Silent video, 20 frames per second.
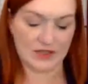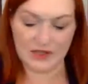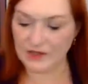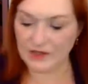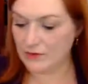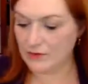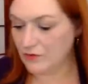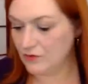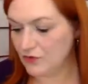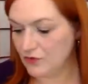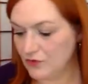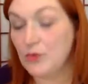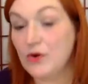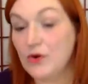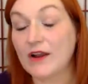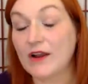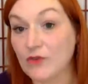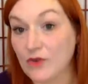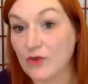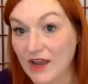from what I've
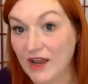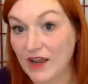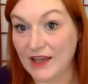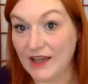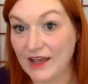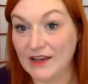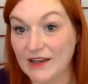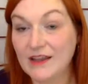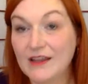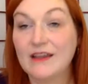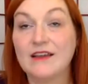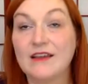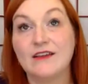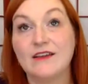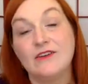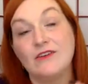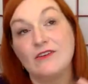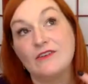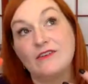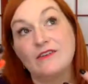read,
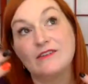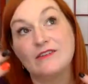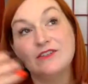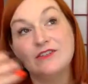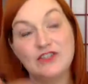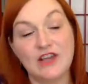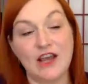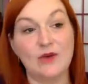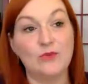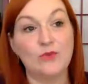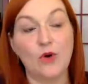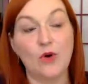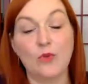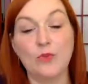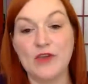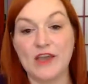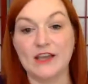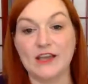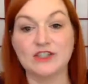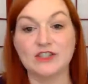Jet won't be as
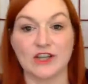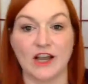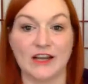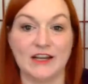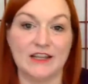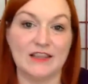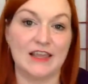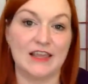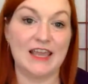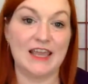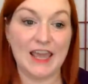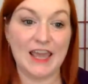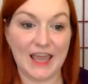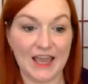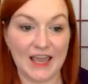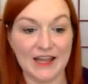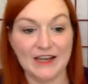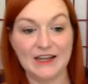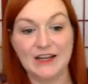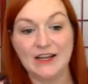shiny. They
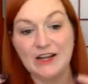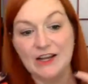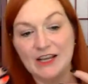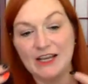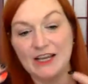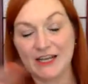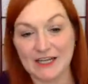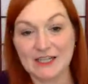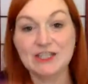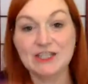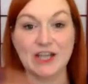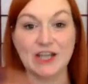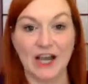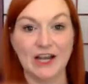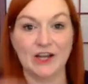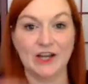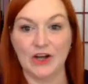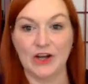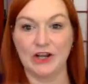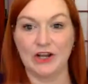can get a shine on
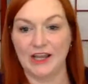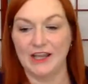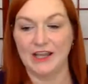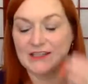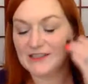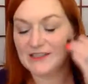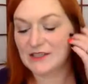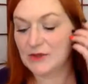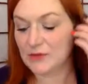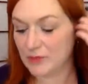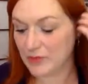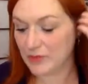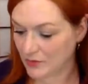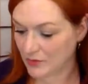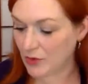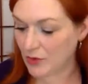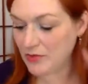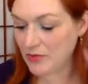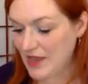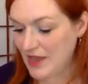it, but it won't be
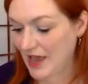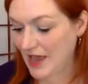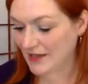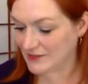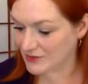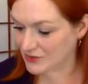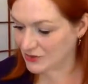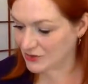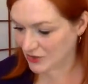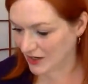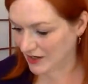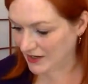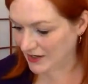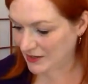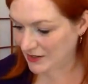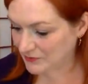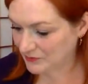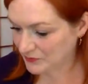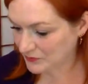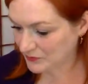as shiny.
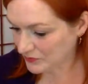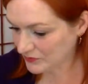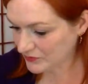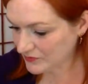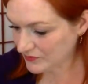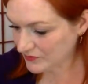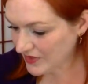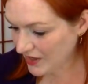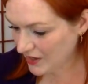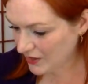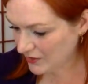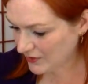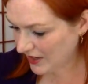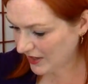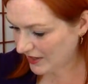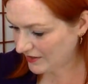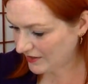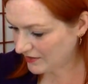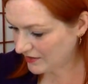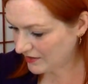Okay,
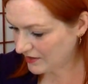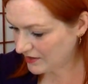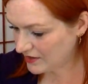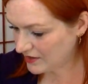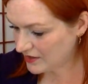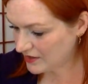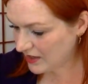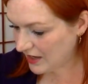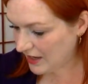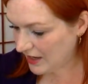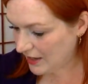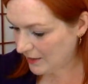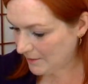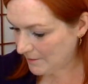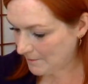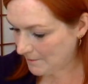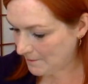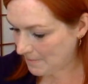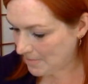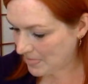
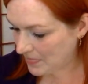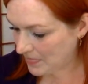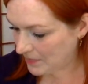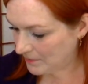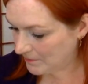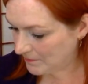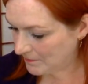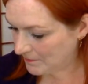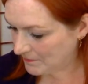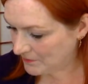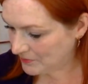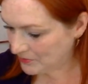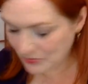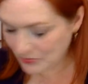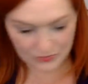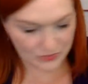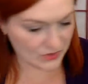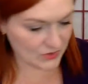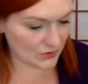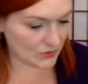um, so
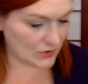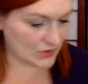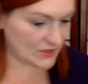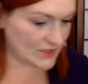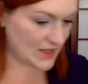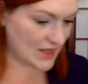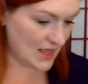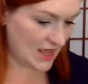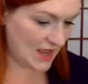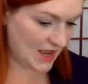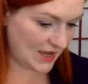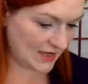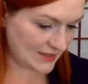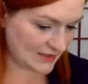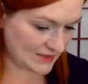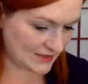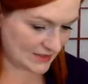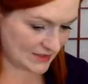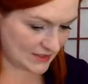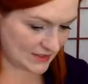there's that.
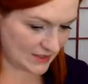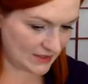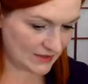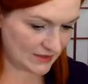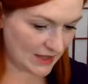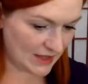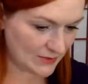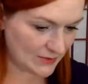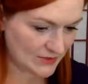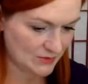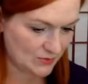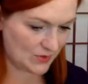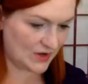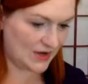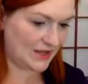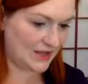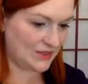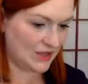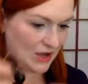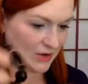That was the one I thought
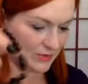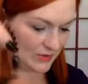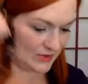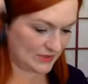was